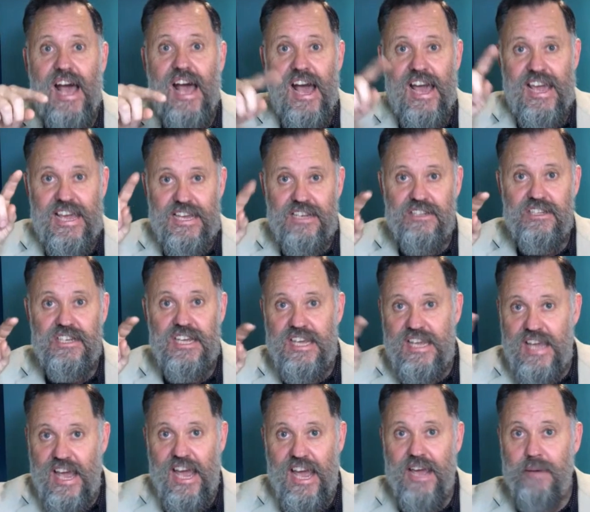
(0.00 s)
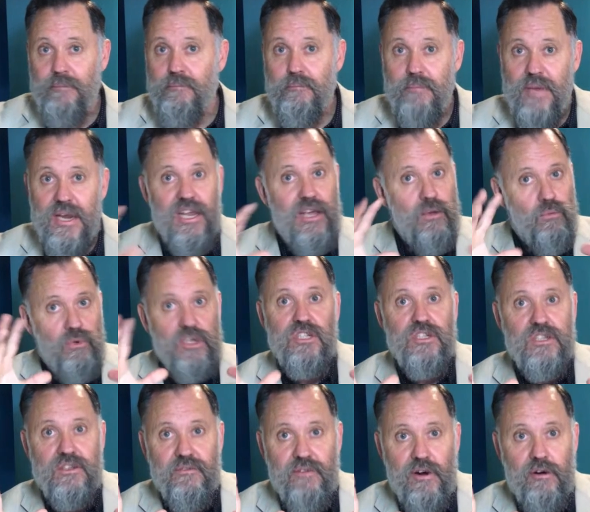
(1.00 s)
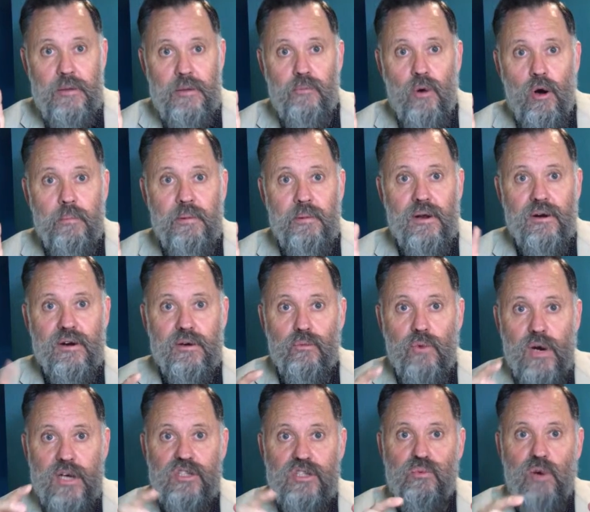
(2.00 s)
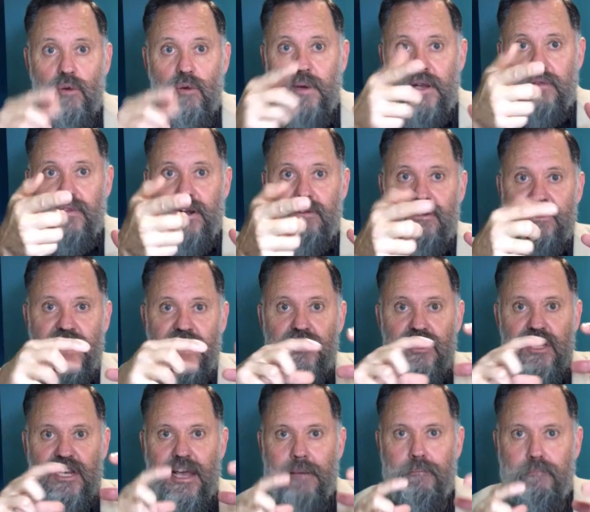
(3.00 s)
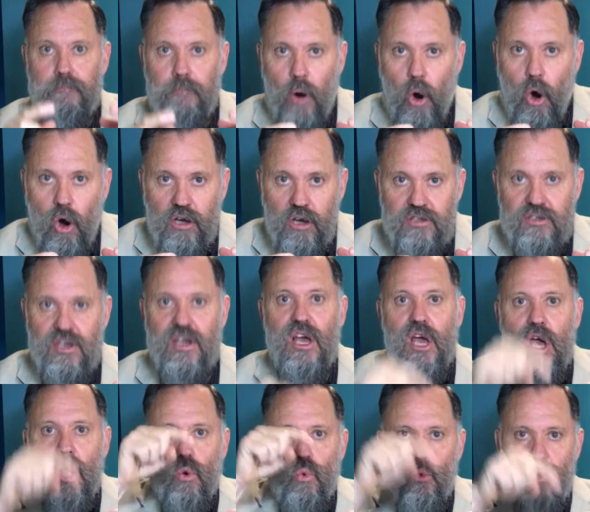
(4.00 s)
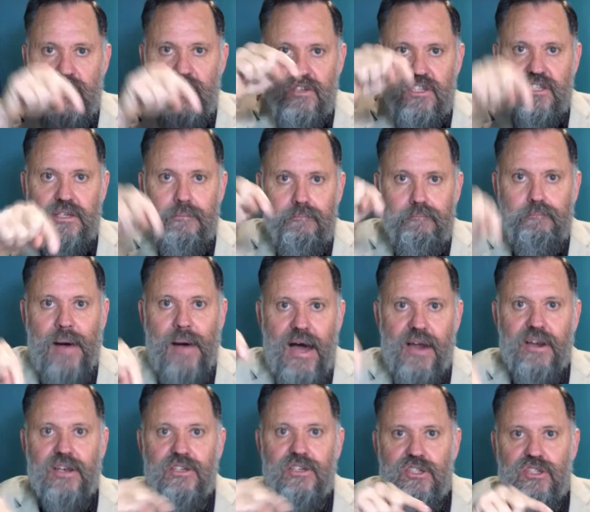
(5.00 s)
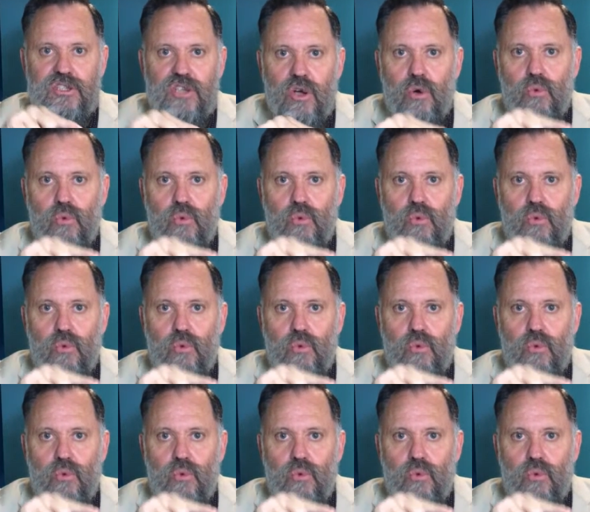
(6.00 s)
ATM Mini, which is a very popular one as well, but they're essentially a box with some buttons,